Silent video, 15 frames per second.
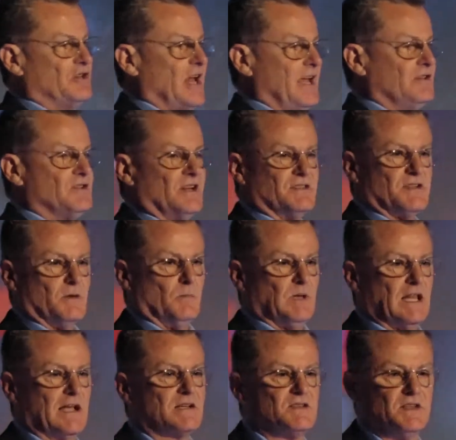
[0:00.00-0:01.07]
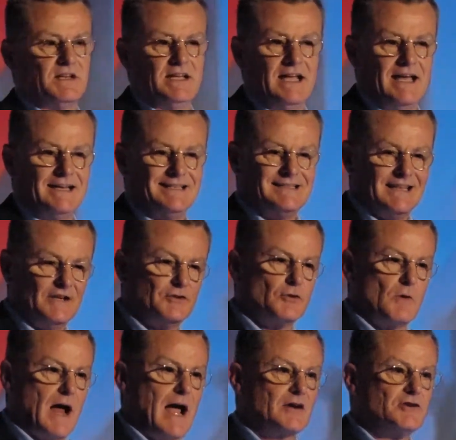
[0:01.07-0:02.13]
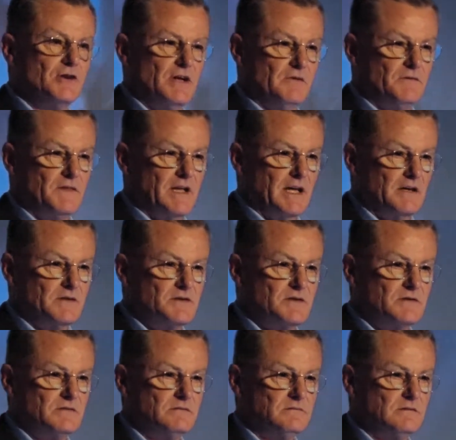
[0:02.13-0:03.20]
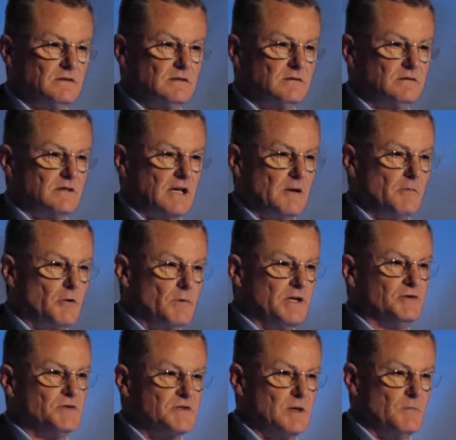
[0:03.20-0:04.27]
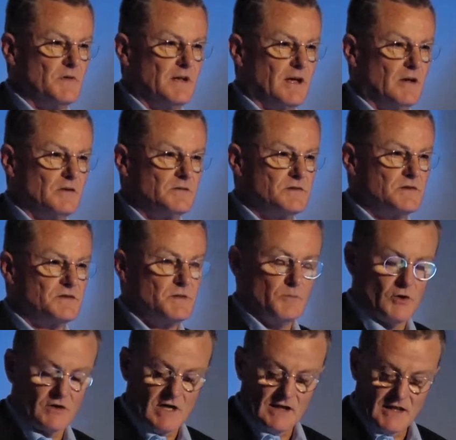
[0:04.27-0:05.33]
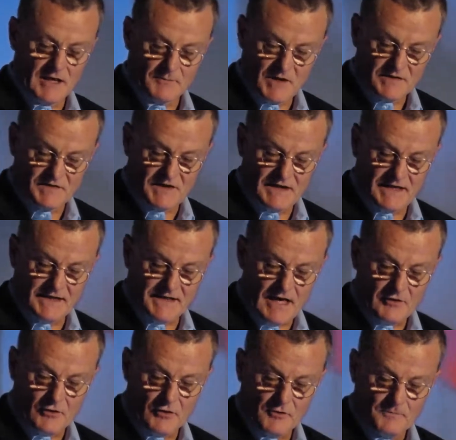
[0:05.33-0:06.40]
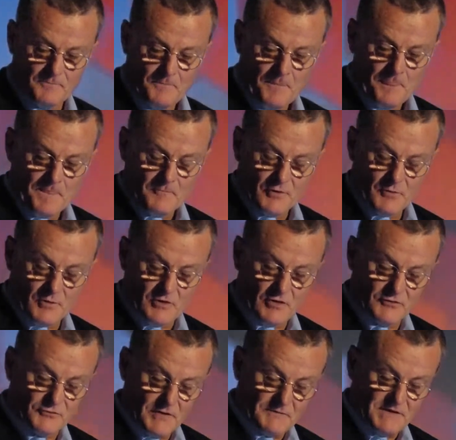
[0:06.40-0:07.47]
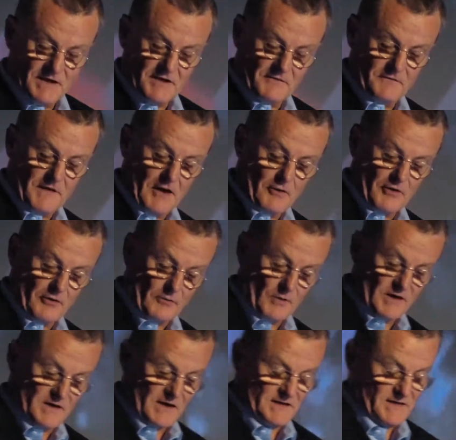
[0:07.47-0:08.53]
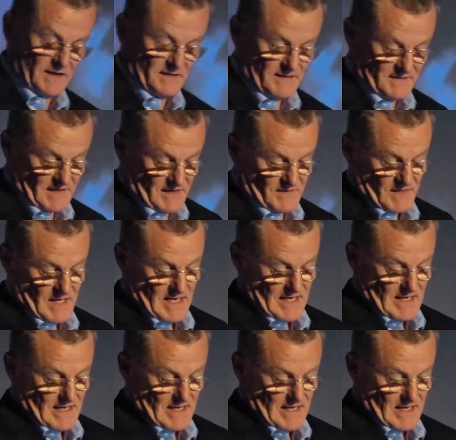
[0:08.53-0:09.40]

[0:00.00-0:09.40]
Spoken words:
change in its complexity and its interaction of things. And I'm going to read you something else. It's a book I like by Sidney Decker, wrote a book called Drift into Failure, where he says,